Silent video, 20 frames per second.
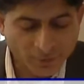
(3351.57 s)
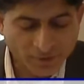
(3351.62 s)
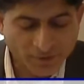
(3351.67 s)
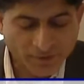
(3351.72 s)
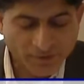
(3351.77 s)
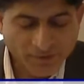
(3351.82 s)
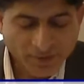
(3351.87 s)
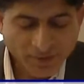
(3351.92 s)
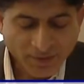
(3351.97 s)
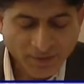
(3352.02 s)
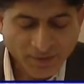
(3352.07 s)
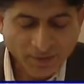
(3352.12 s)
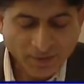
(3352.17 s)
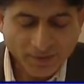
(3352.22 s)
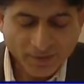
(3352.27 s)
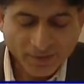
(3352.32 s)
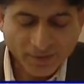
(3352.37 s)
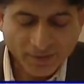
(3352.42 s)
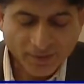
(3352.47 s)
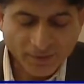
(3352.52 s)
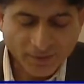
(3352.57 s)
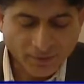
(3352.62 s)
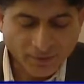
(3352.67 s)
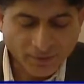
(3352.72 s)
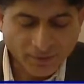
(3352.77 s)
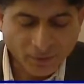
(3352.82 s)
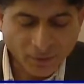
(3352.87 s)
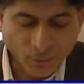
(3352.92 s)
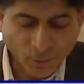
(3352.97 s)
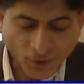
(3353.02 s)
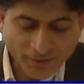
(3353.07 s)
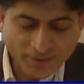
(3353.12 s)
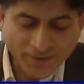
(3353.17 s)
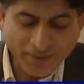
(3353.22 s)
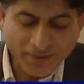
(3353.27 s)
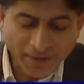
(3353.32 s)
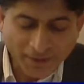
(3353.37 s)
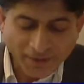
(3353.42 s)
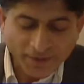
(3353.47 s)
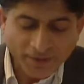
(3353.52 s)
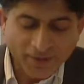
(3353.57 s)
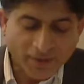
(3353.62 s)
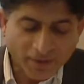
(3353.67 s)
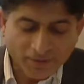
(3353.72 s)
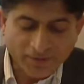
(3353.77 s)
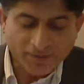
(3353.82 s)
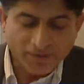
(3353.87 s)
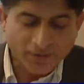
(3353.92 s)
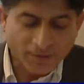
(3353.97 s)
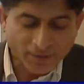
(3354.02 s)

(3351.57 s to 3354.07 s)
is what can integrators